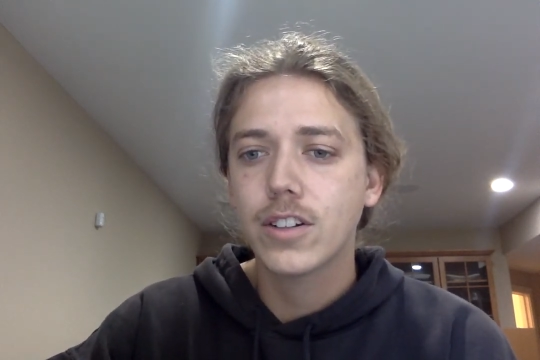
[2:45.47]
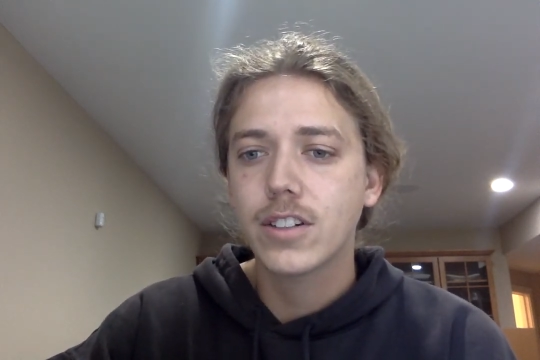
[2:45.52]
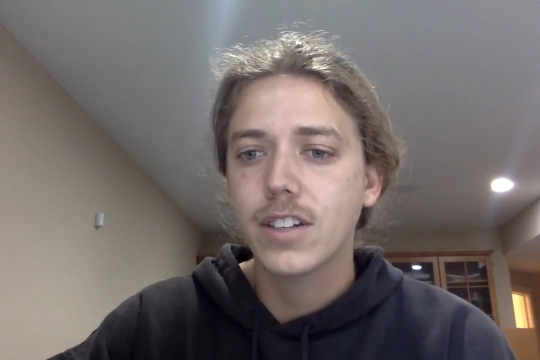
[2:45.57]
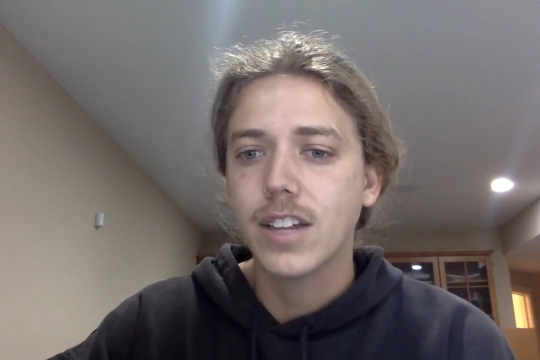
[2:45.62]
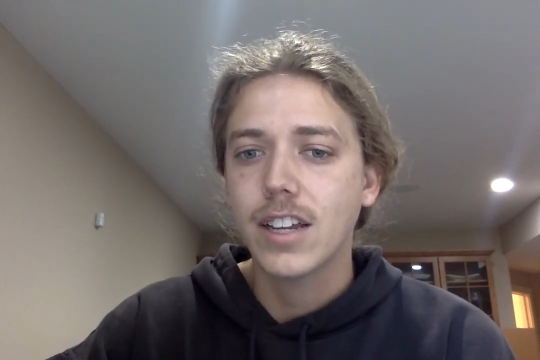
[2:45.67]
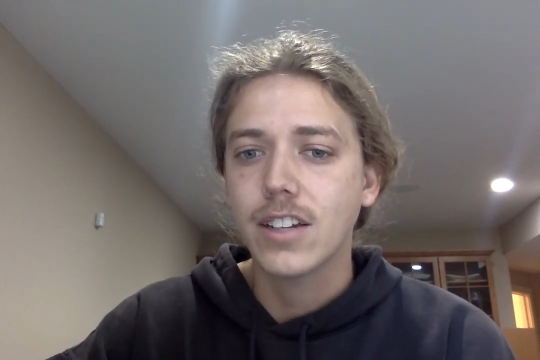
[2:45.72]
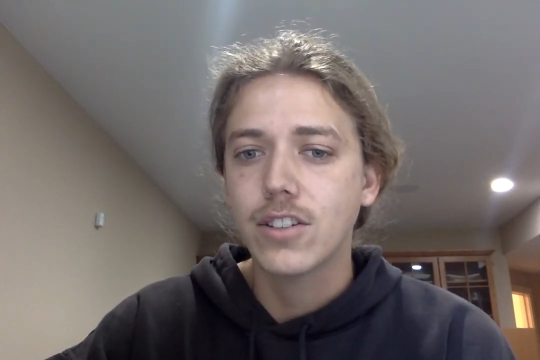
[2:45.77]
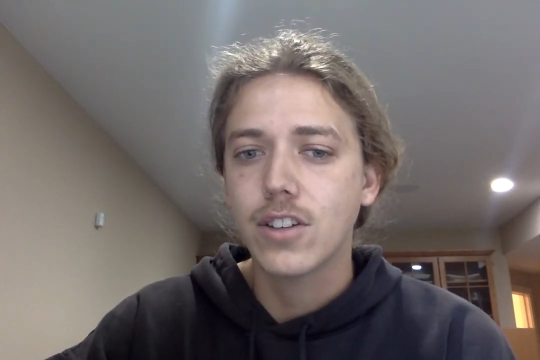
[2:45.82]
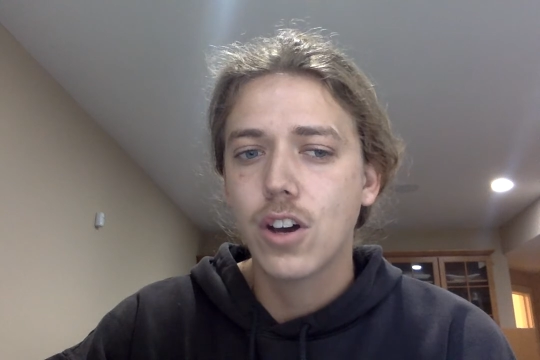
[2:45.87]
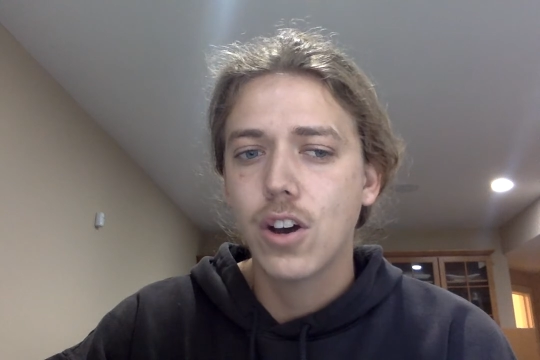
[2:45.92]

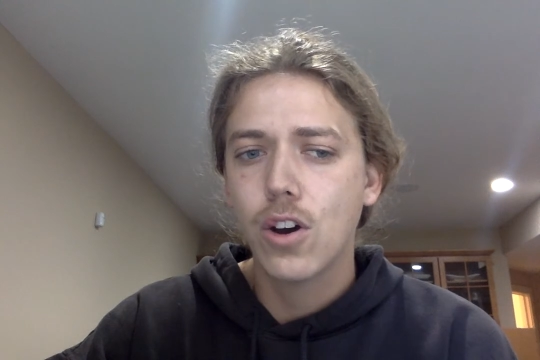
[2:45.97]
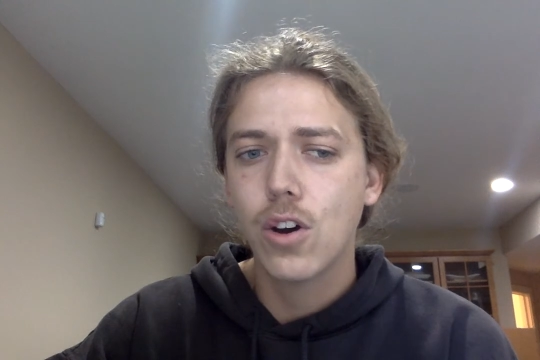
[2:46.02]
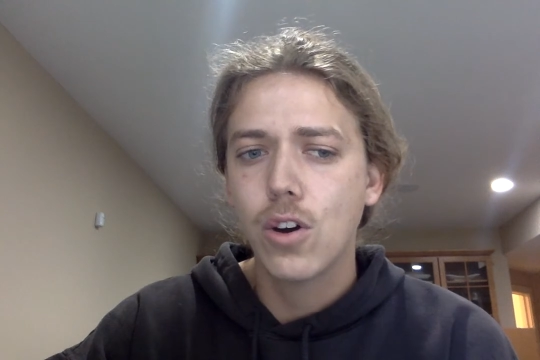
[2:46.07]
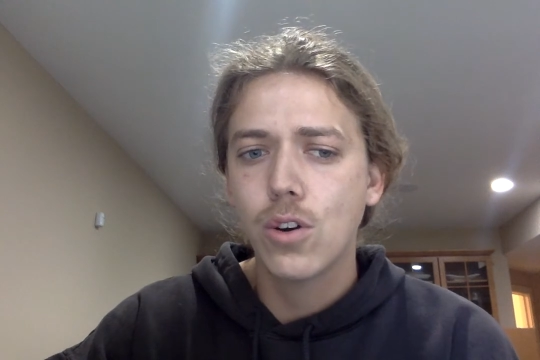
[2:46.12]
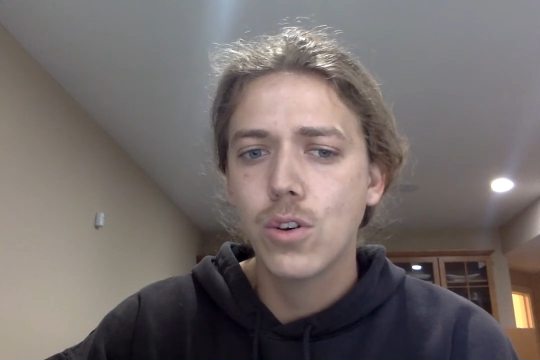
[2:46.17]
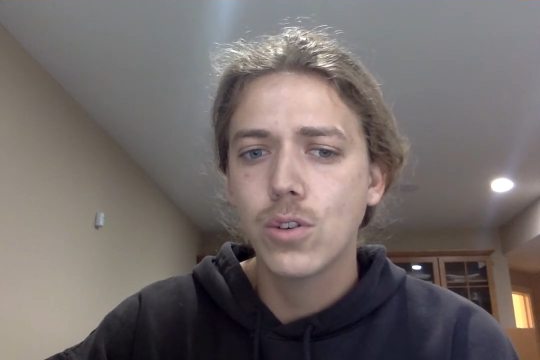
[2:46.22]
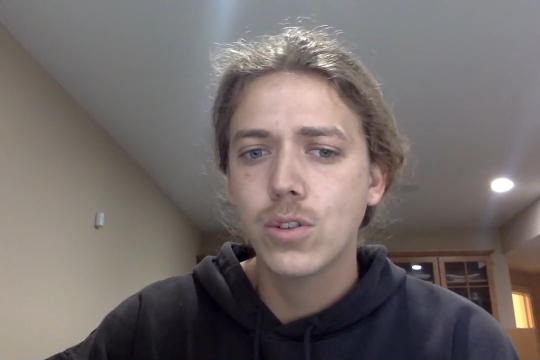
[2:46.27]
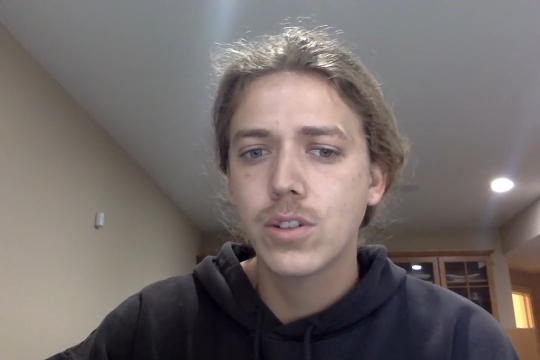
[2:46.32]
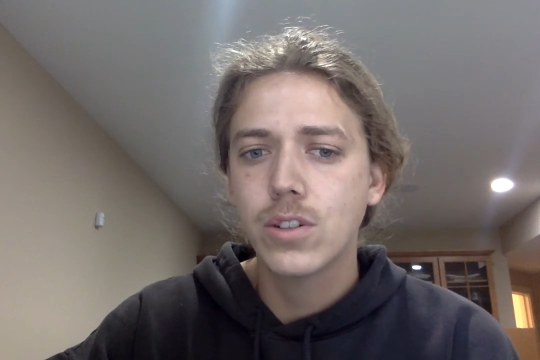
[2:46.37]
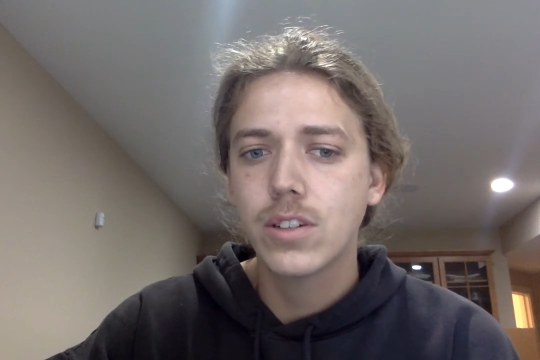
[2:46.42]
slash
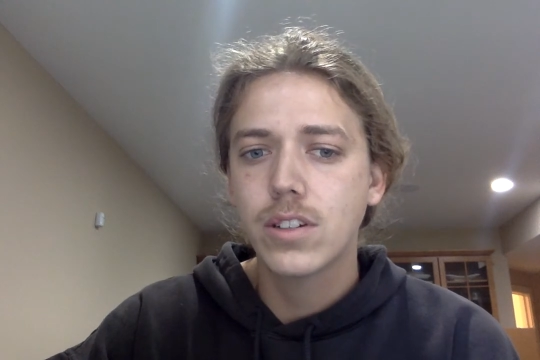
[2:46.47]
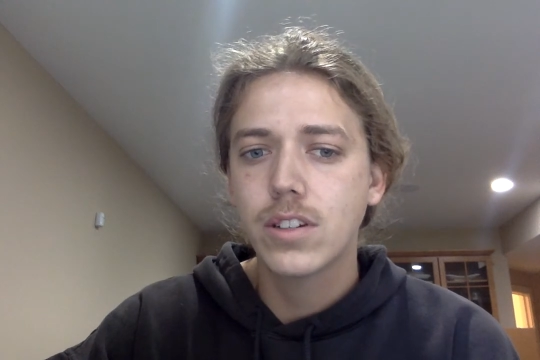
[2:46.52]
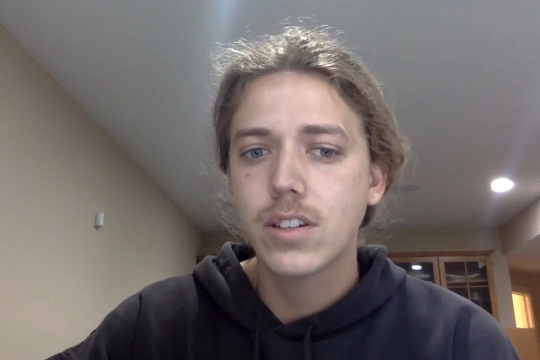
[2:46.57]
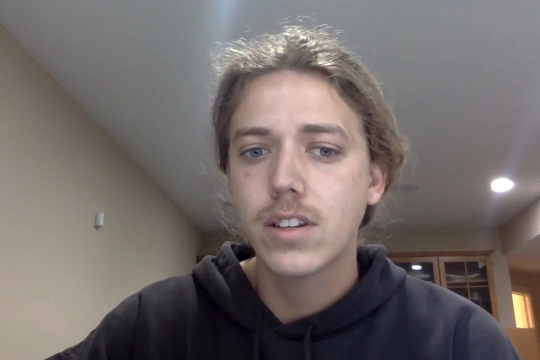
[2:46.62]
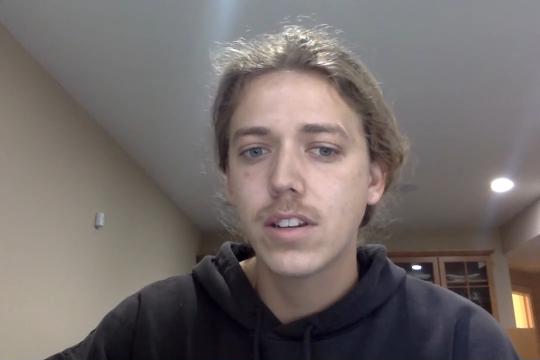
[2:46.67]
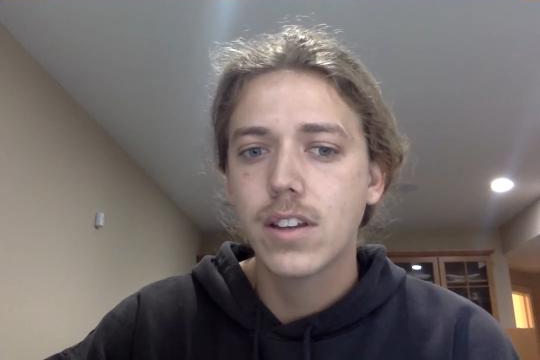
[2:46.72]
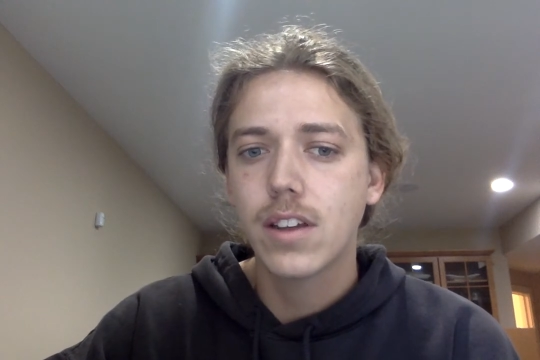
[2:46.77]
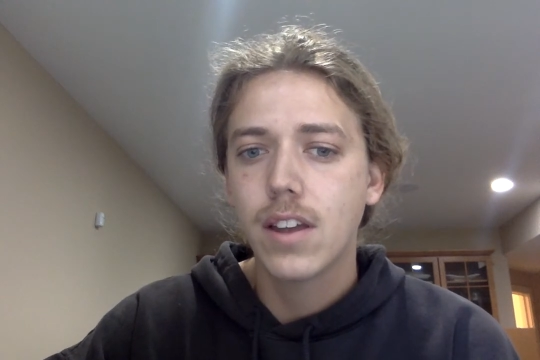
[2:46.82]
host.